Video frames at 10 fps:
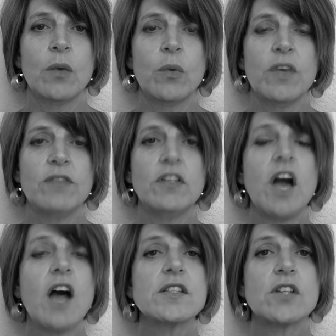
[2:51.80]
We've
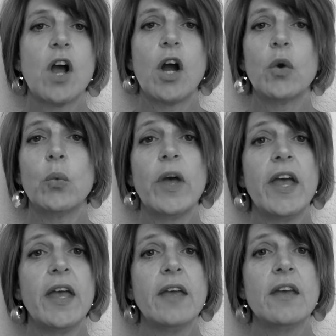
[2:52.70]
lost our
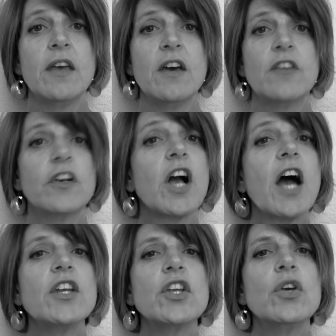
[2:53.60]
way,
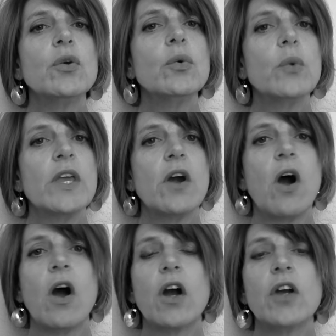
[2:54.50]
forgotten who we
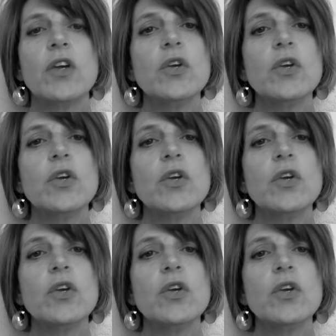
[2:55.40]
are,